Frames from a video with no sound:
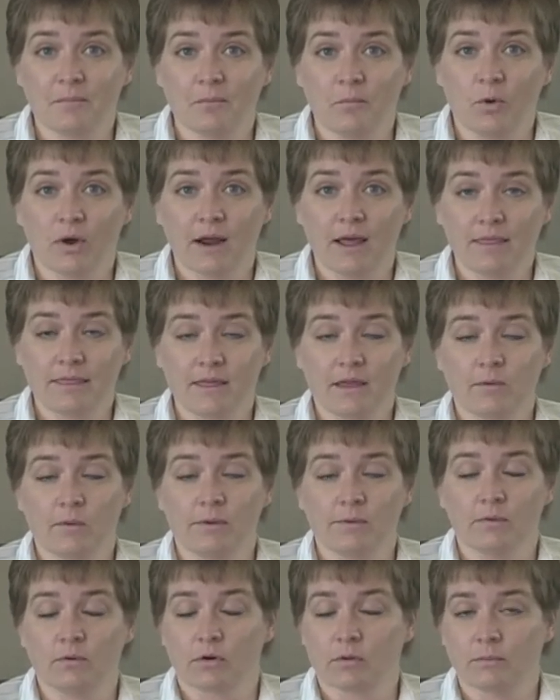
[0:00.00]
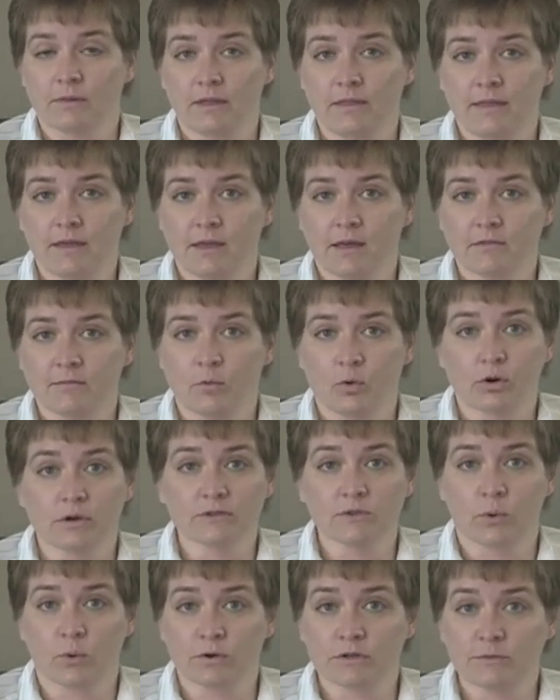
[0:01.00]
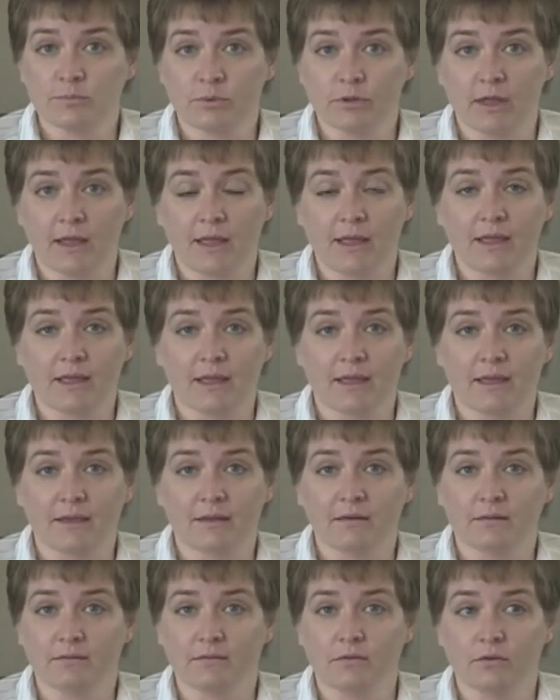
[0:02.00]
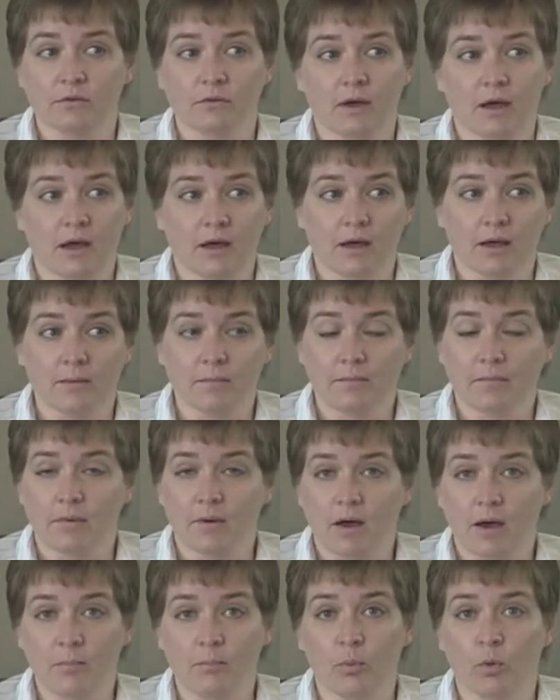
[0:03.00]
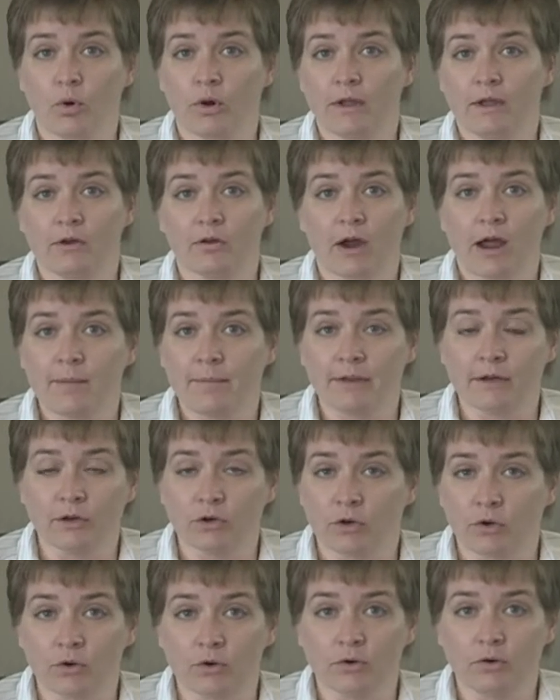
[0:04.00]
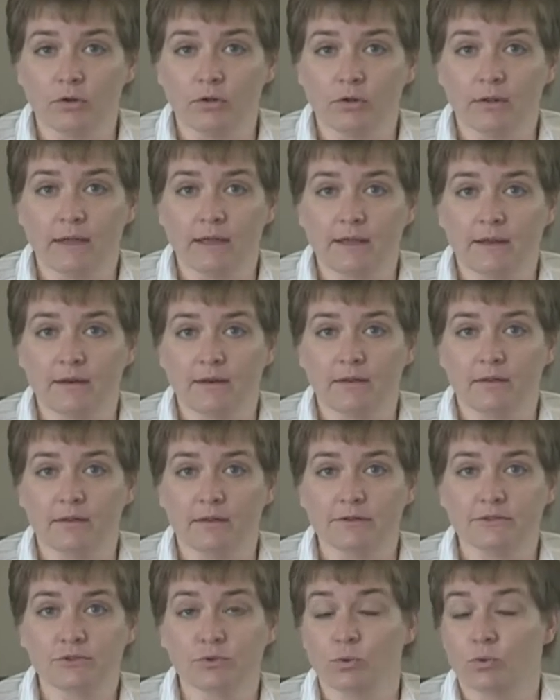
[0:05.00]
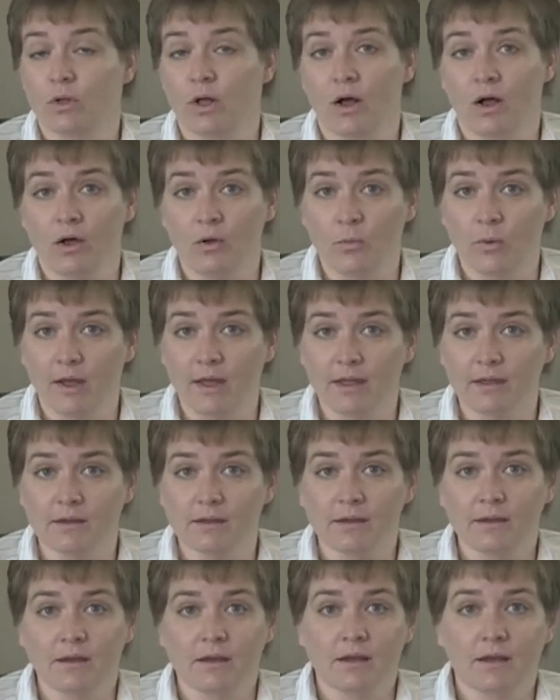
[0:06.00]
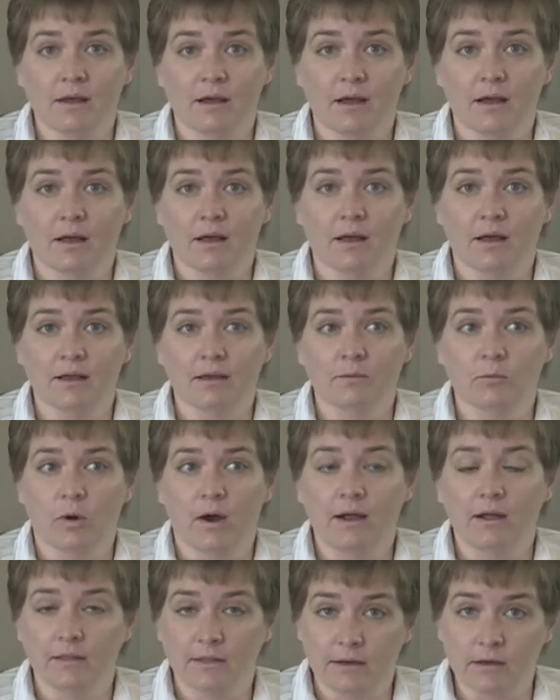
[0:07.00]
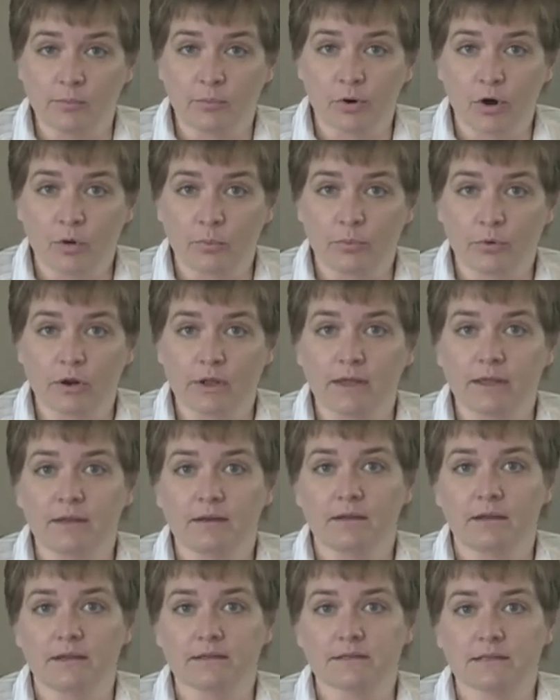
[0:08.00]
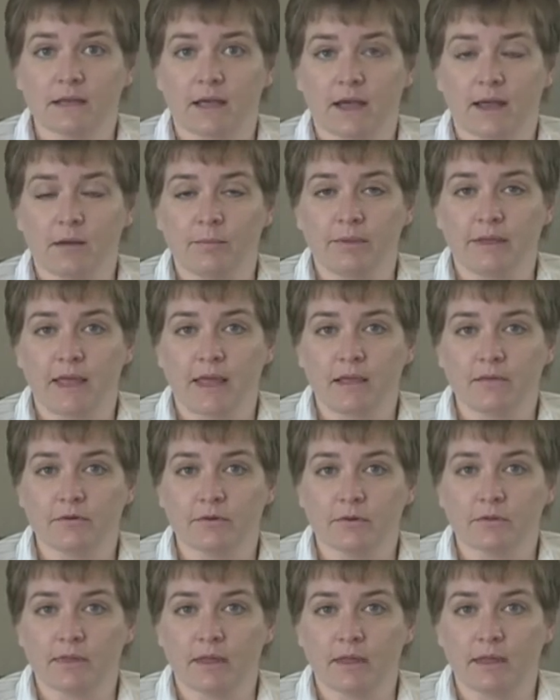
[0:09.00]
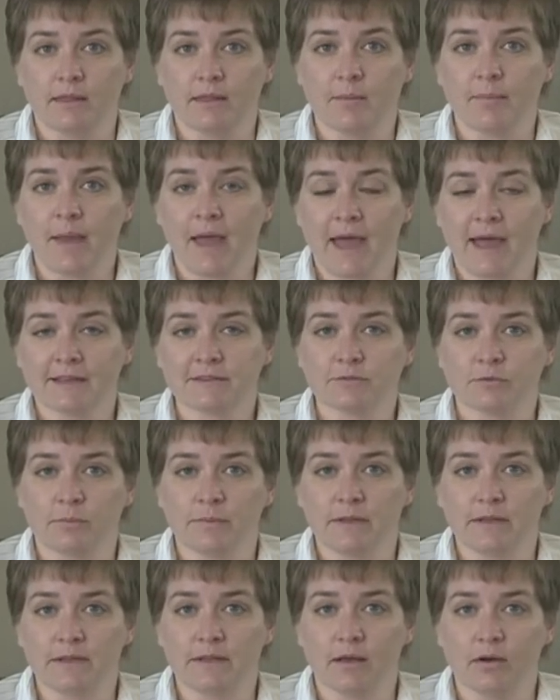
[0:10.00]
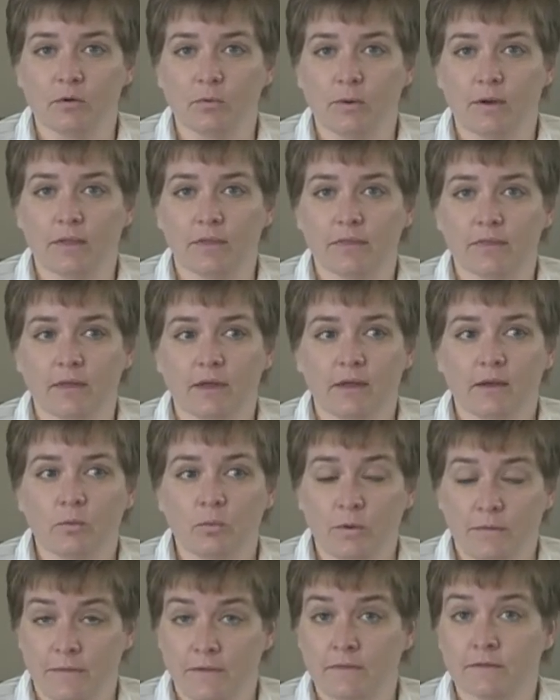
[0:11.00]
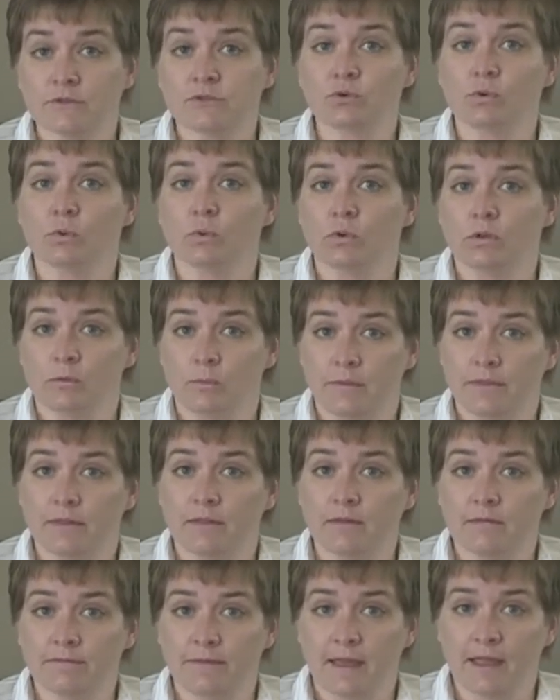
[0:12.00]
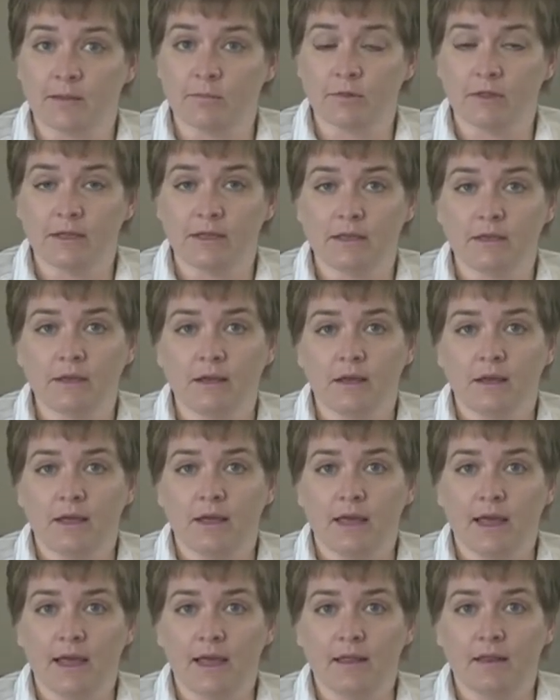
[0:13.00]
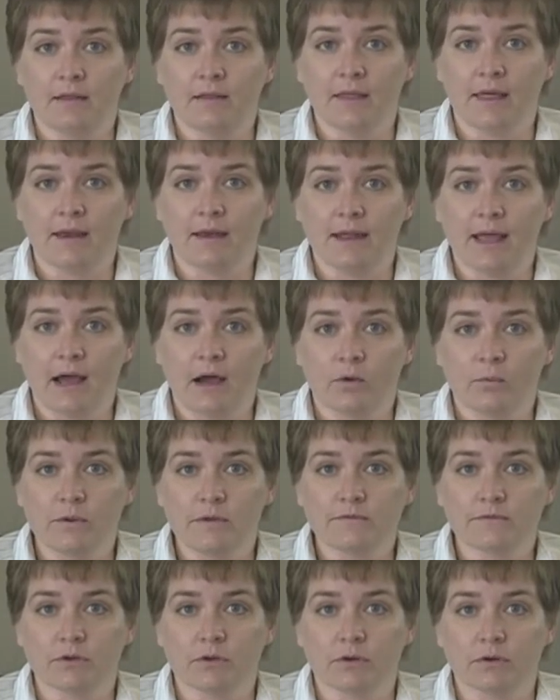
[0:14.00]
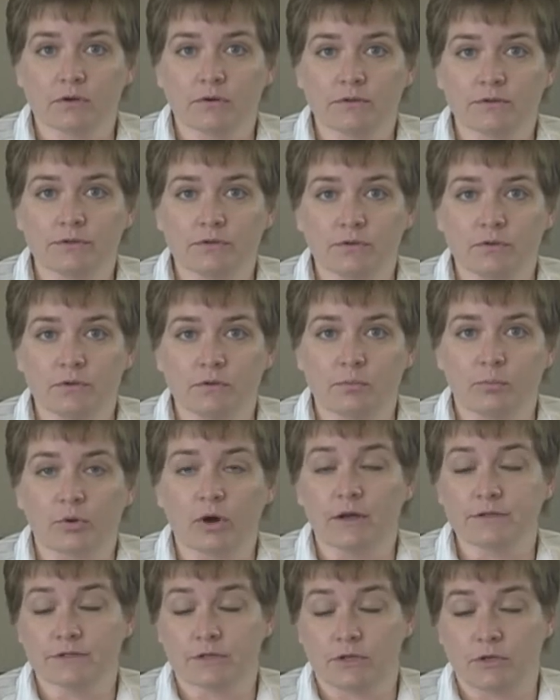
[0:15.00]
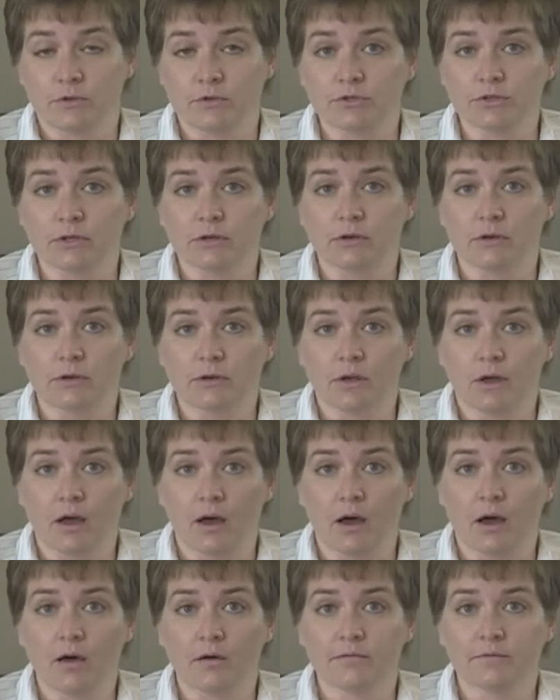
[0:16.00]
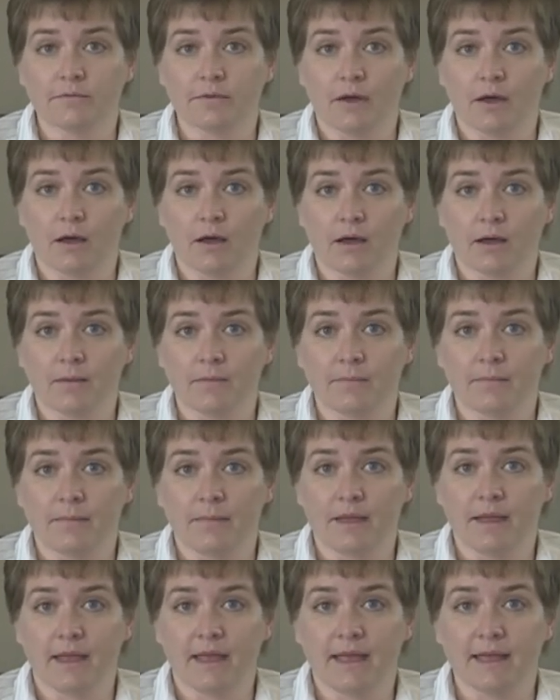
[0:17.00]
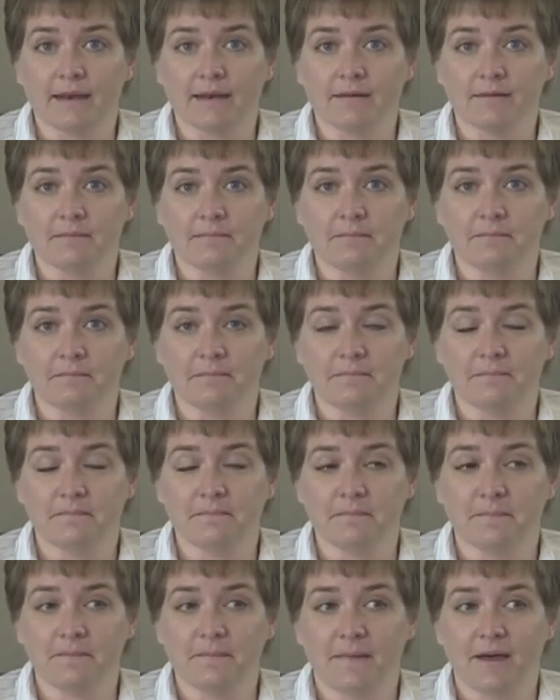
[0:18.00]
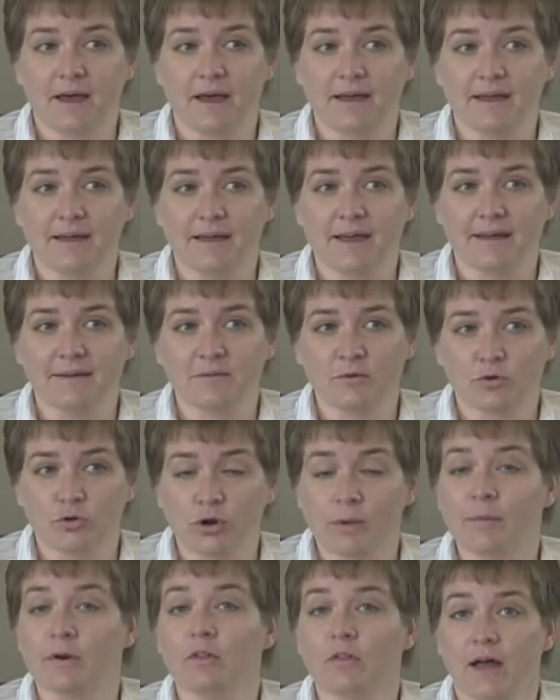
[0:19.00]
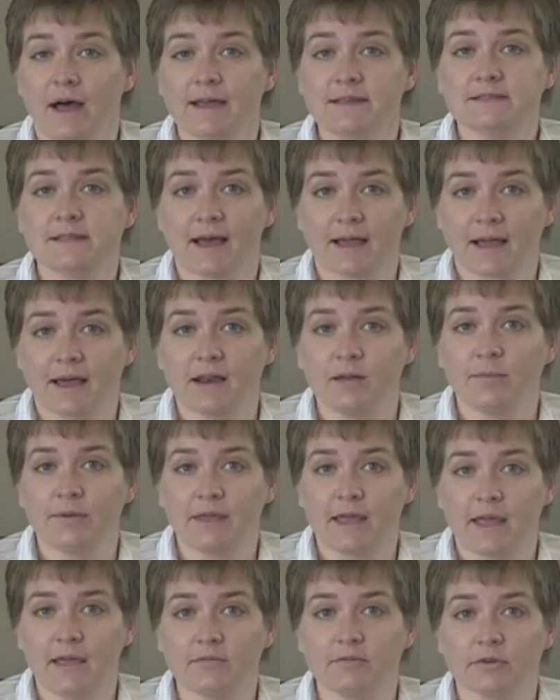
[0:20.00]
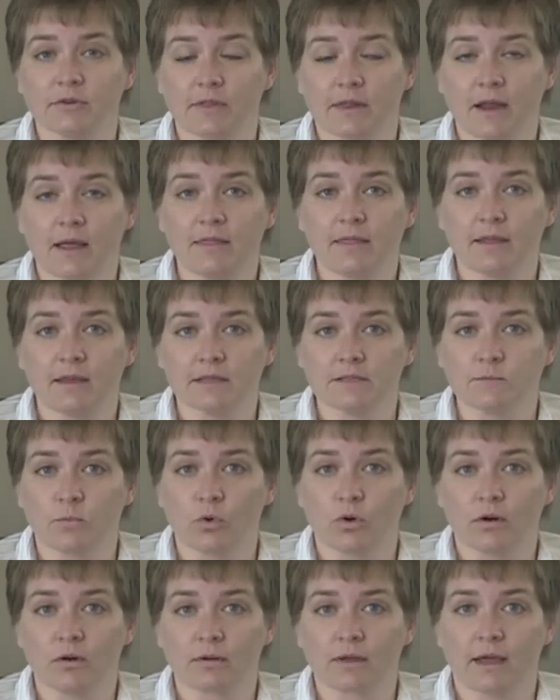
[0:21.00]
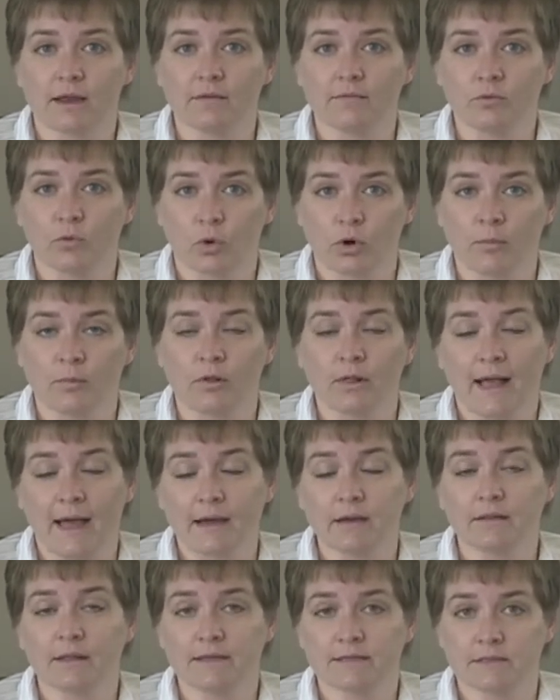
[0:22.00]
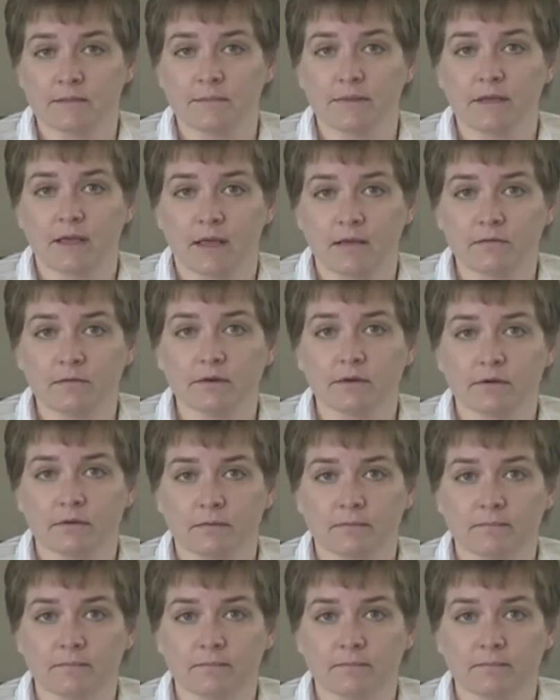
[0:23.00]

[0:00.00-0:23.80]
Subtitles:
what I think we would normally think of more as horseplay, and a boy grabbing a girl in the school hallway. And while inappropriate, it's the kind of behavior that in the past would be dealt with within the school and within the family, and that now we've turned to prosecution of and criminalize that kind of behavior that I think is more kind of normal adolescent behavior.